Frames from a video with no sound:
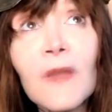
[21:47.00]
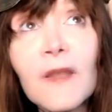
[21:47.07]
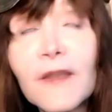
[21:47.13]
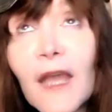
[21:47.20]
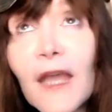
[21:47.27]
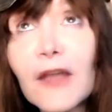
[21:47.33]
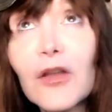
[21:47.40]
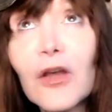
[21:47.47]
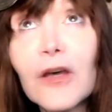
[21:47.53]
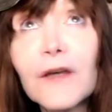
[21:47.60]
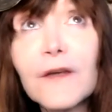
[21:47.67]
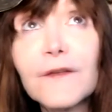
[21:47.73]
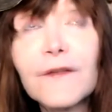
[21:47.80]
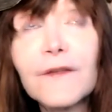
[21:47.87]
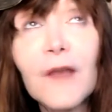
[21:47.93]

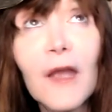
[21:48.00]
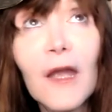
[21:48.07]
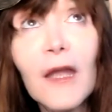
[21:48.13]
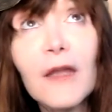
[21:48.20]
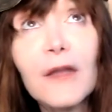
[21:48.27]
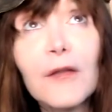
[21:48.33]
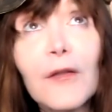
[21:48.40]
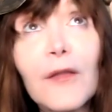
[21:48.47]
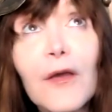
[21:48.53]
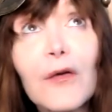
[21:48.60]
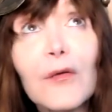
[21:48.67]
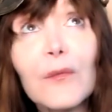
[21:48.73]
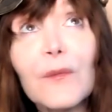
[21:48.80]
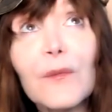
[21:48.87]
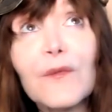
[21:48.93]
galas and
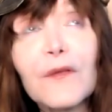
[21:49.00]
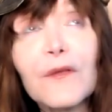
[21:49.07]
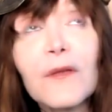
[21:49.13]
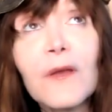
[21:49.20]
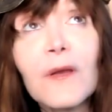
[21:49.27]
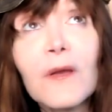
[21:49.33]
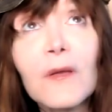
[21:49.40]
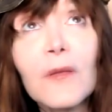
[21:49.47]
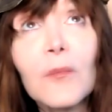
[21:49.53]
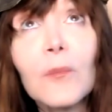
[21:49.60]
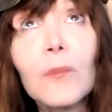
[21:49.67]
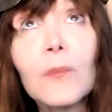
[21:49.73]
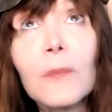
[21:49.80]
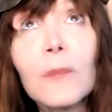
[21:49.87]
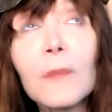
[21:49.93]
those
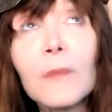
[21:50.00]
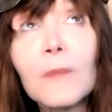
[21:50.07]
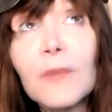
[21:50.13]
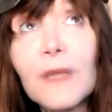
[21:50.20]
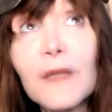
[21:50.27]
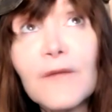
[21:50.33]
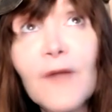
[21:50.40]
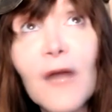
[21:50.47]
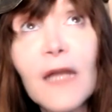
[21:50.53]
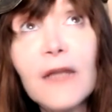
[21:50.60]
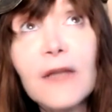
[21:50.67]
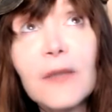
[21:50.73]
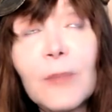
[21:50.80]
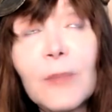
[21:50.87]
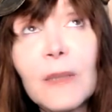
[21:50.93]
be
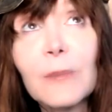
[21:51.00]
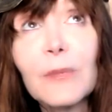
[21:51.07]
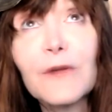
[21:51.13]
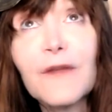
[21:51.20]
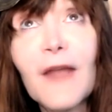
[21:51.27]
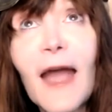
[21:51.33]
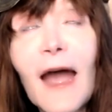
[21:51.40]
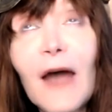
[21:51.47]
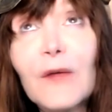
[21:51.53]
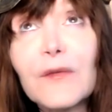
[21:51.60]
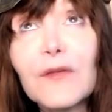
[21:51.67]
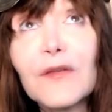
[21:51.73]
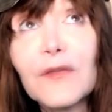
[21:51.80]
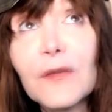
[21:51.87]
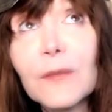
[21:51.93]
invited to people's
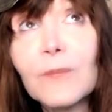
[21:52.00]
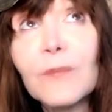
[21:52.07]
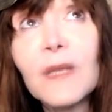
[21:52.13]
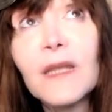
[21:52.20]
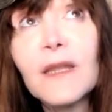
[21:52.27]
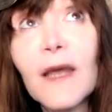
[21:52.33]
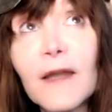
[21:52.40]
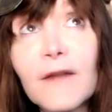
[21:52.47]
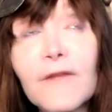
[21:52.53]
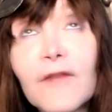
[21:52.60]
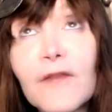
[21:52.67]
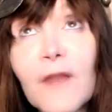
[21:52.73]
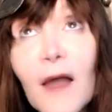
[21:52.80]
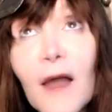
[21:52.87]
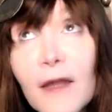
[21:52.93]
houses and be that
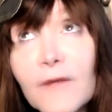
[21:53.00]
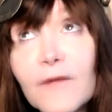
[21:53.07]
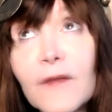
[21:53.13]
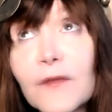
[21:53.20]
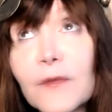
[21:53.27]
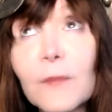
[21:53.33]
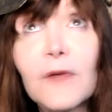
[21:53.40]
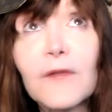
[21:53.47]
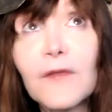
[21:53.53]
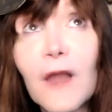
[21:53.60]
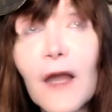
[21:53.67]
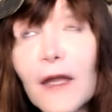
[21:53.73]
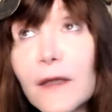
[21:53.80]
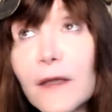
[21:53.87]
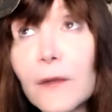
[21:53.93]
invisible
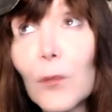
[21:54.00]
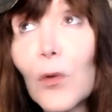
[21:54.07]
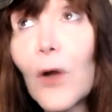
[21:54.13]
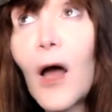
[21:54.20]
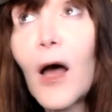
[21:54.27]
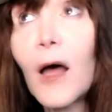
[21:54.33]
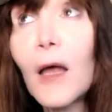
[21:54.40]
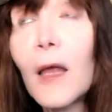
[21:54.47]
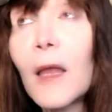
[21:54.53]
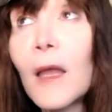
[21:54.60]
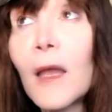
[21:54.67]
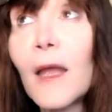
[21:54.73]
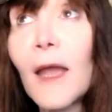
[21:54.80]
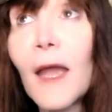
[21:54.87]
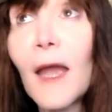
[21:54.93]
fly on the wall
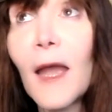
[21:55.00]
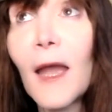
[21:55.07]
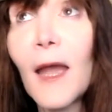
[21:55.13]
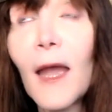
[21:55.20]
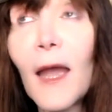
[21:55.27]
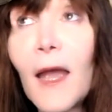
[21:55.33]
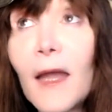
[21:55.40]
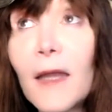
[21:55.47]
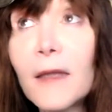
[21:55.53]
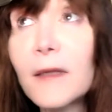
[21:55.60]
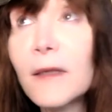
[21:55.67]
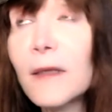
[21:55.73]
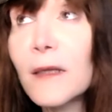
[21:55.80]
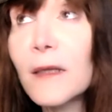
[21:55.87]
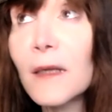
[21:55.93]

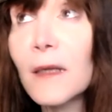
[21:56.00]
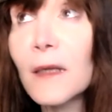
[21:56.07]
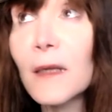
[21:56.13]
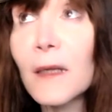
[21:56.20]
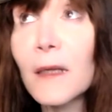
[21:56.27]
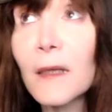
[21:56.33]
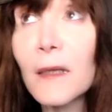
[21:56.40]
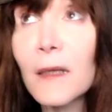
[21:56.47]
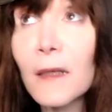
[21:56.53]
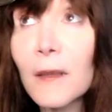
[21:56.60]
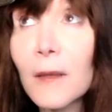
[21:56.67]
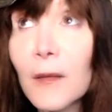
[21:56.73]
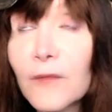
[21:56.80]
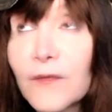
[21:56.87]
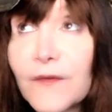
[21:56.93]
and
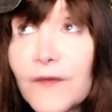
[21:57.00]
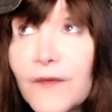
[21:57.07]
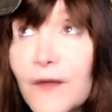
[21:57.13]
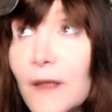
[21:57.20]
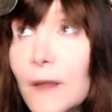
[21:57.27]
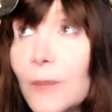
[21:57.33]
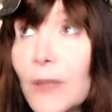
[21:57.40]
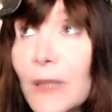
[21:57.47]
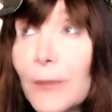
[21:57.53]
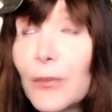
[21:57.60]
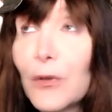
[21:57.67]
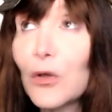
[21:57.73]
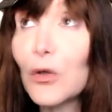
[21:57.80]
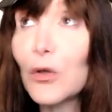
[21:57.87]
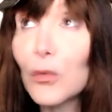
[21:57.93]
see
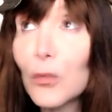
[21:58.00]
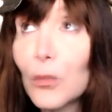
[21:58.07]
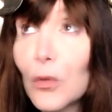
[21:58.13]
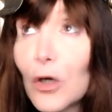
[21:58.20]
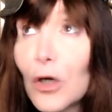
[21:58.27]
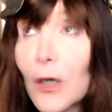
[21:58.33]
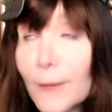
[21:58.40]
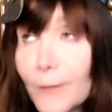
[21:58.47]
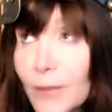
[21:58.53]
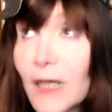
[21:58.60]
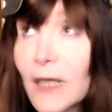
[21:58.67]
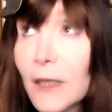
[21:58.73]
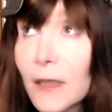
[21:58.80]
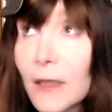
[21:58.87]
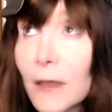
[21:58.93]
people who were, and
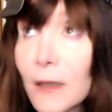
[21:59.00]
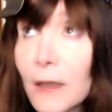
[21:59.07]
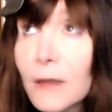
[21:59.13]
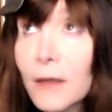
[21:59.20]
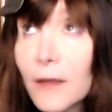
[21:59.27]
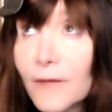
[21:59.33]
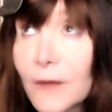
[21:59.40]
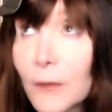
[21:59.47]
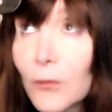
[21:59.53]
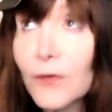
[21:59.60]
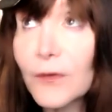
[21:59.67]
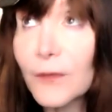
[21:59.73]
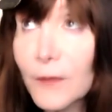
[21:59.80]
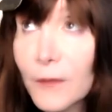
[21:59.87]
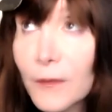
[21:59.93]
be living
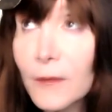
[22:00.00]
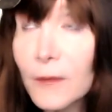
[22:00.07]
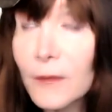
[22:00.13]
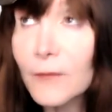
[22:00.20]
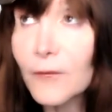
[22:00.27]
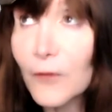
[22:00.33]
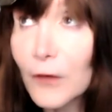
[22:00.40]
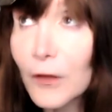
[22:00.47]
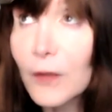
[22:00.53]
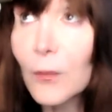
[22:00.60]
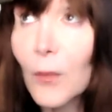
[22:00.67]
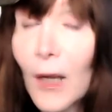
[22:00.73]
with, for a little